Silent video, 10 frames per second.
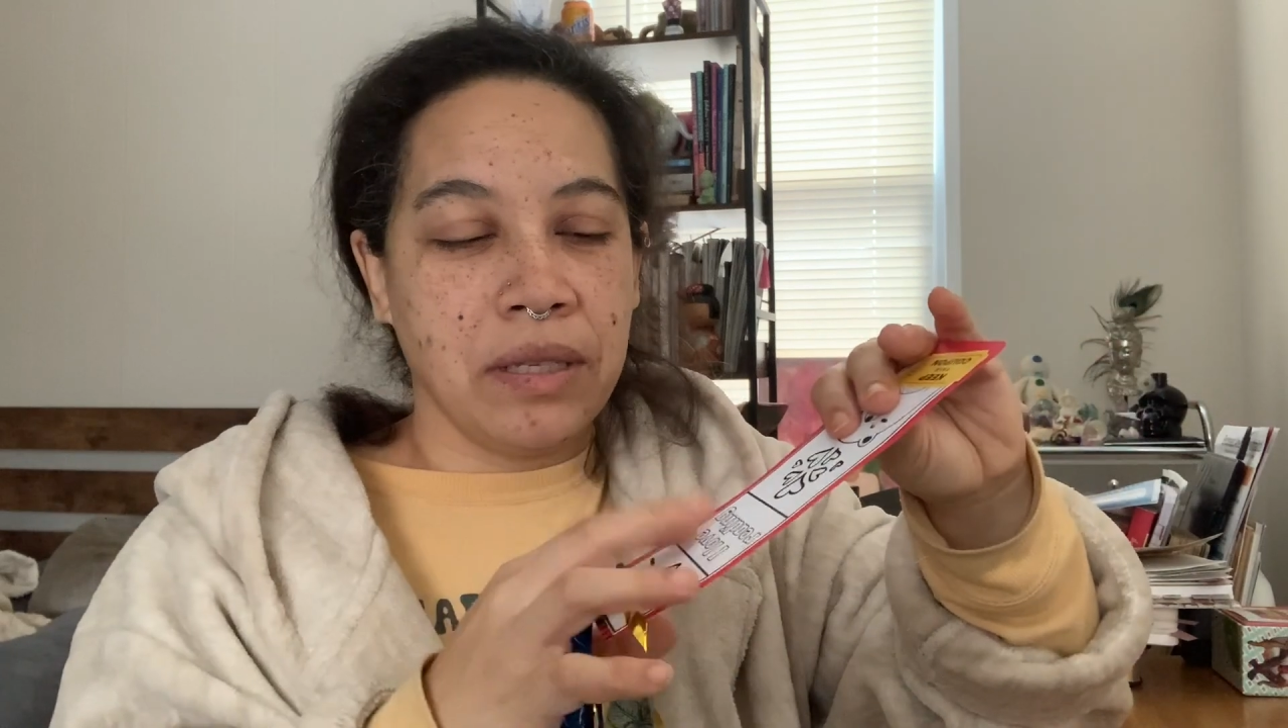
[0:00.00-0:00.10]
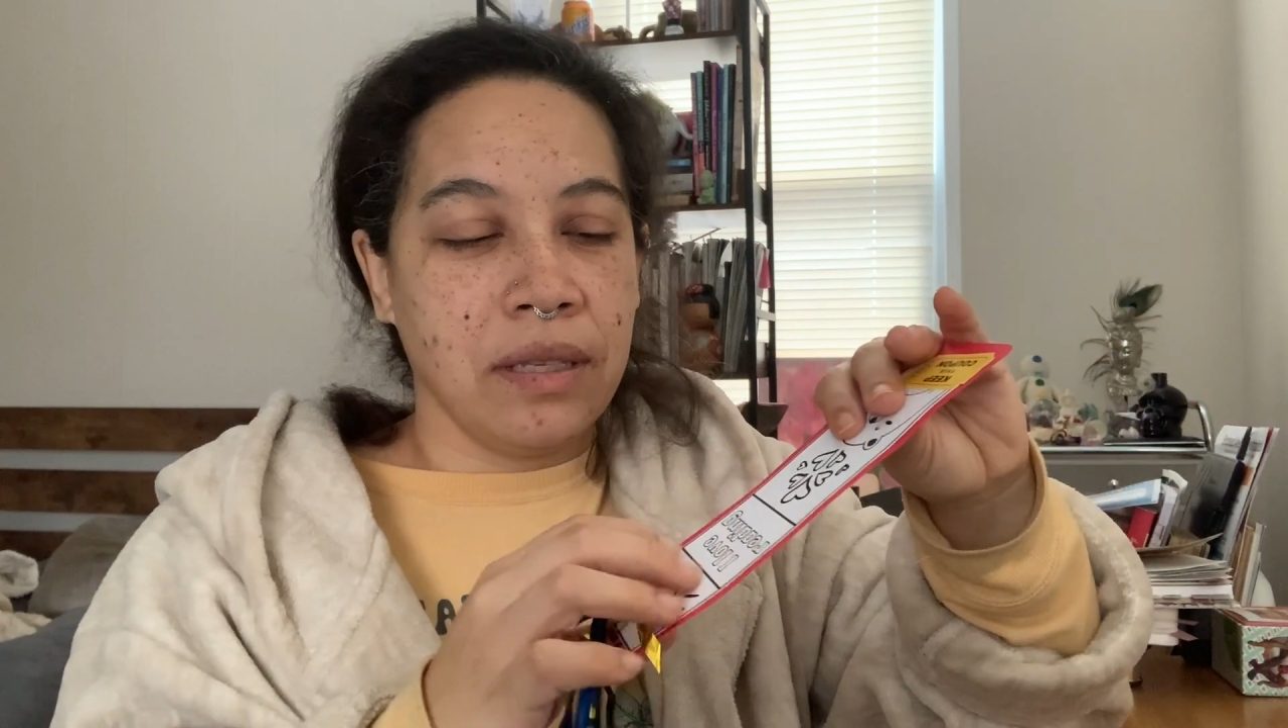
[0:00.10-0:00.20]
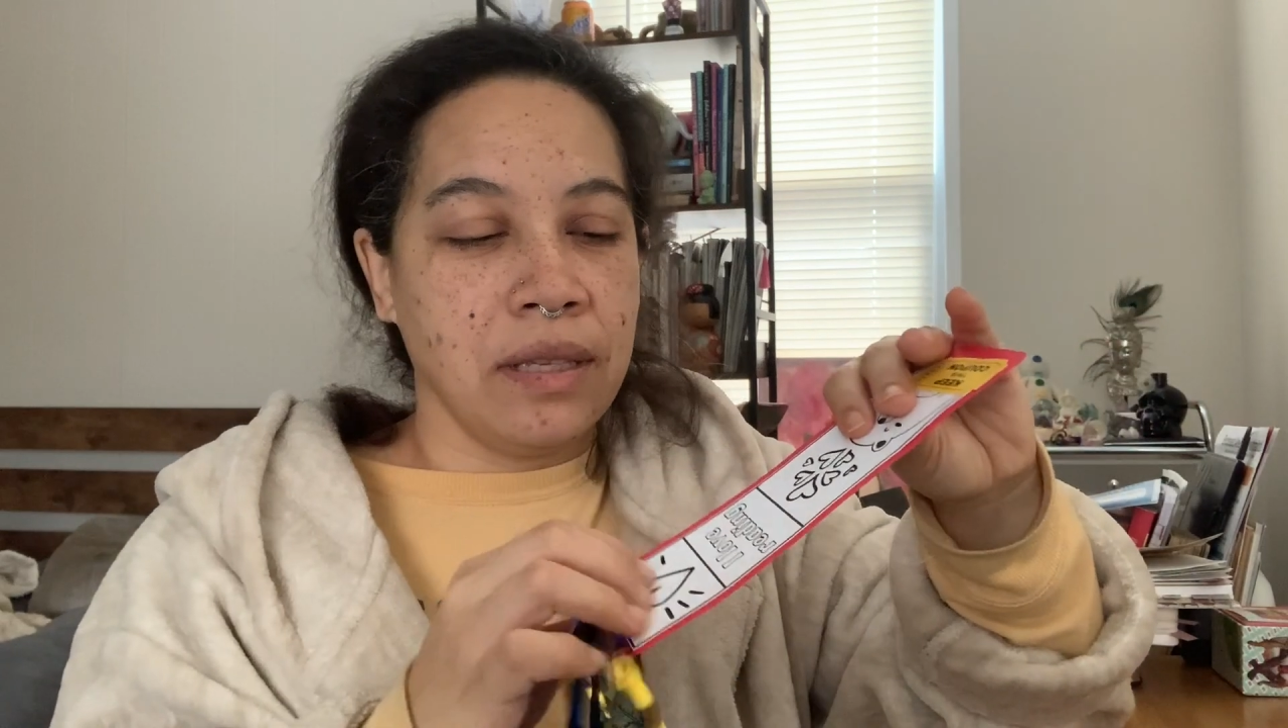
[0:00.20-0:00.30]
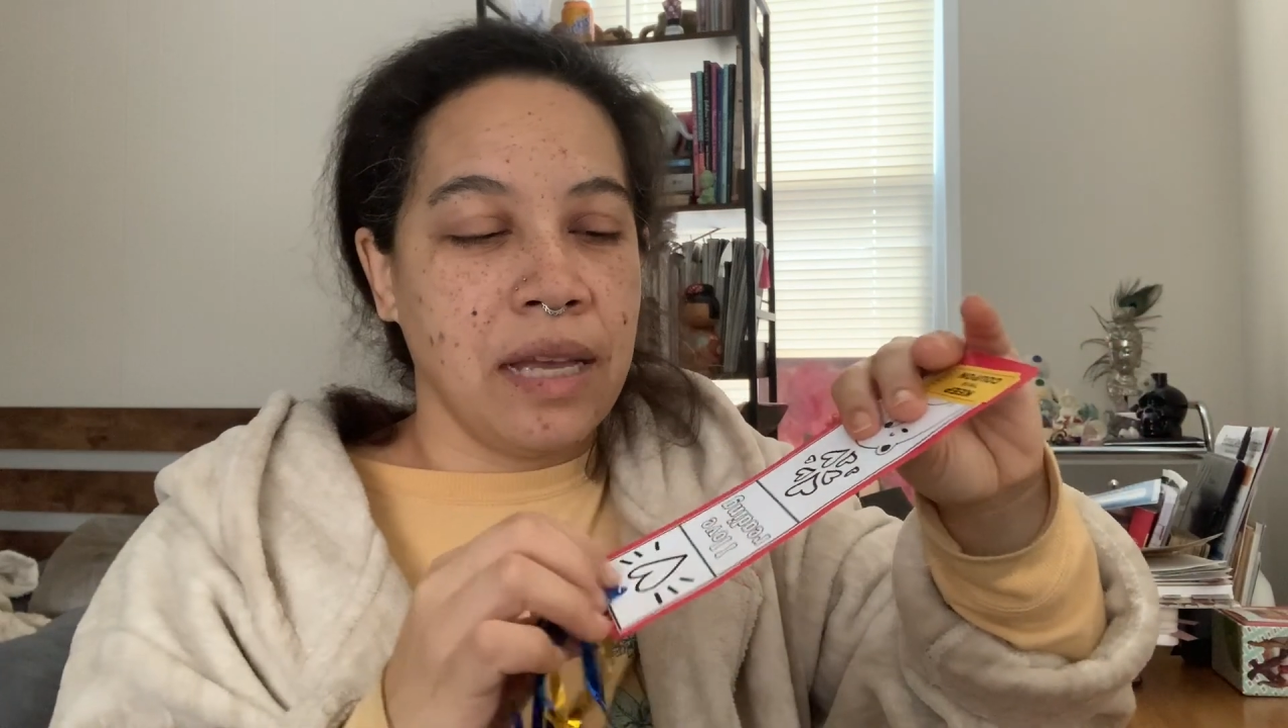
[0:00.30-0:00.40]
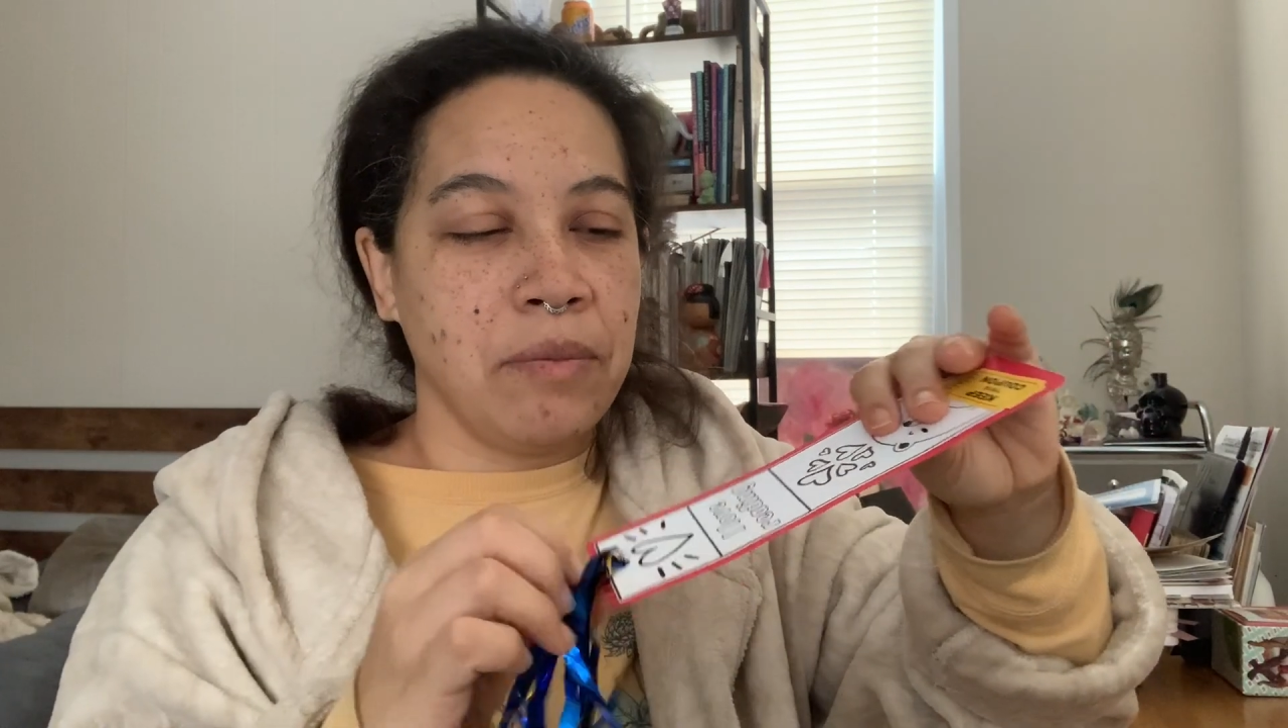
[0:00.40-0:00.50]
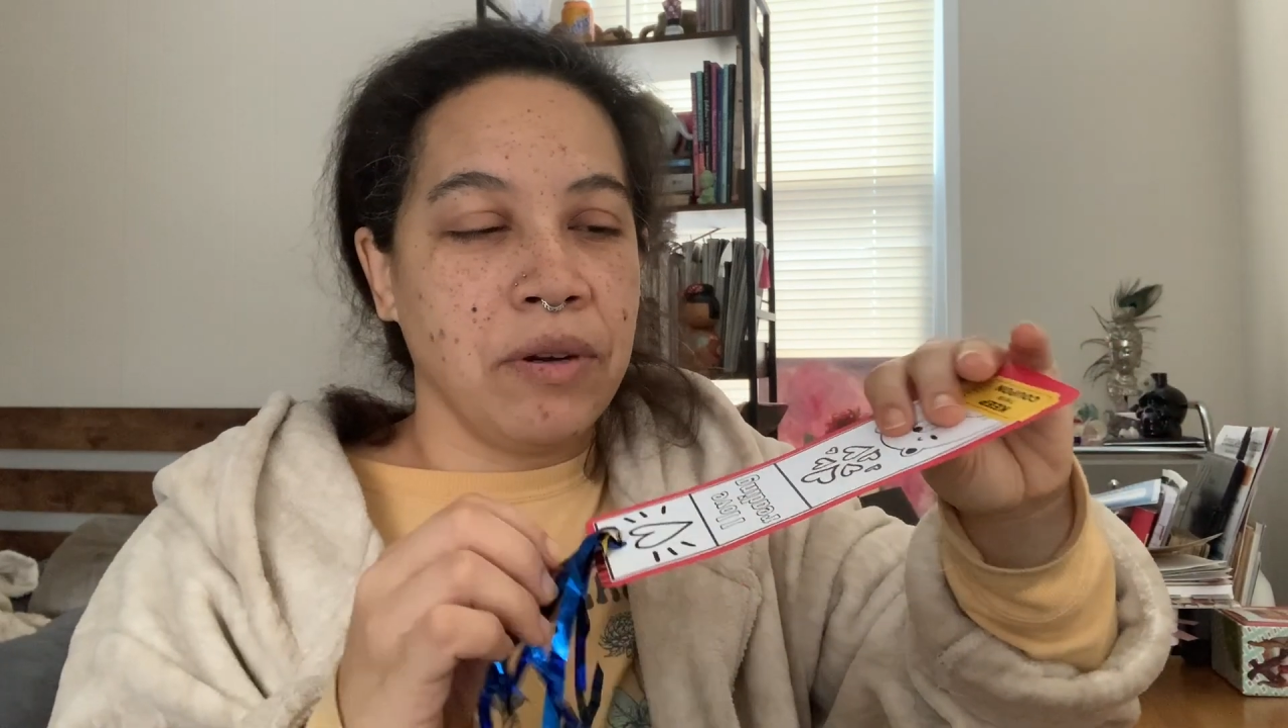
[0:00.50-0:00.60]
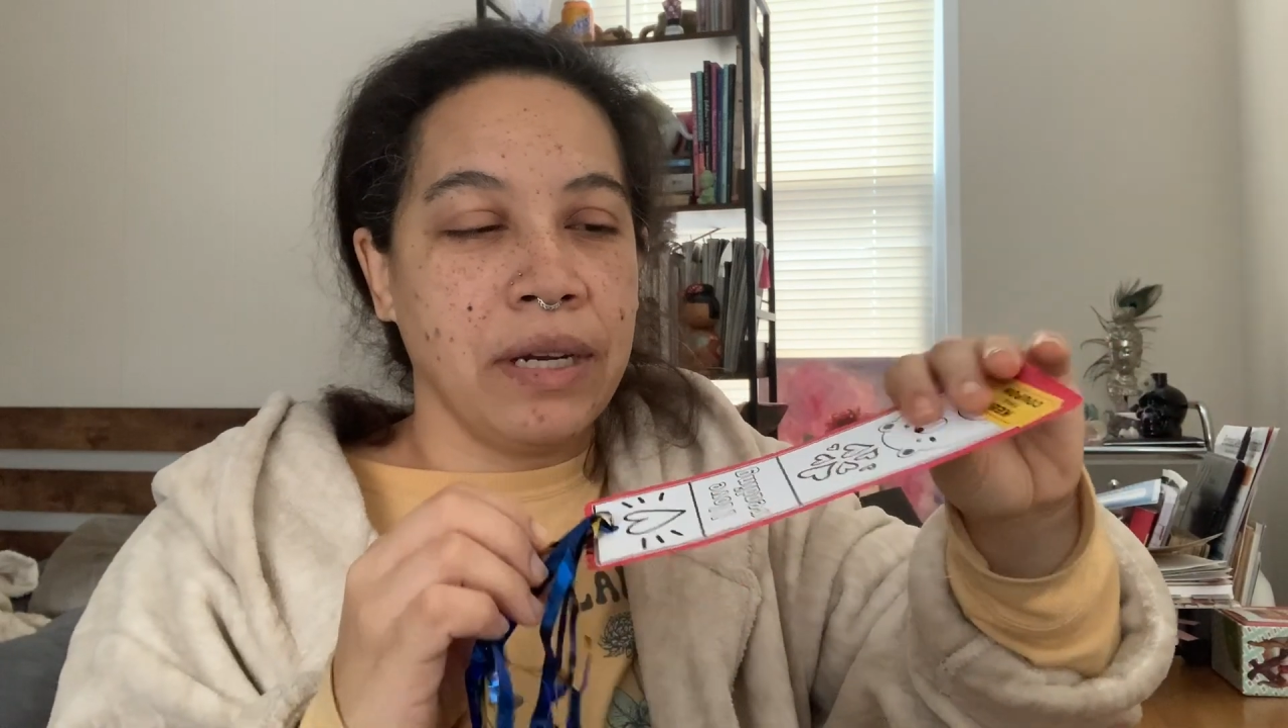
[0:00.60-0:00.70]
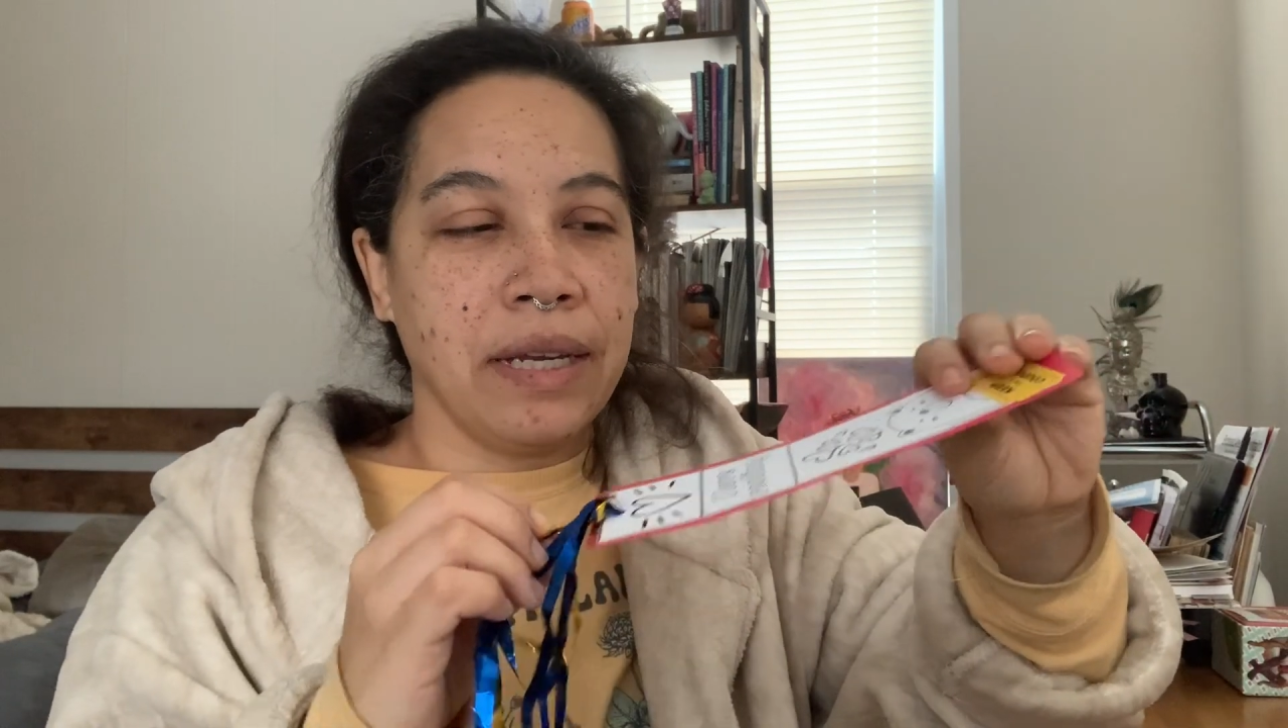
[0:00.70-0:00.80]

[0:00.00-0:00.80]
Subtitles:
the library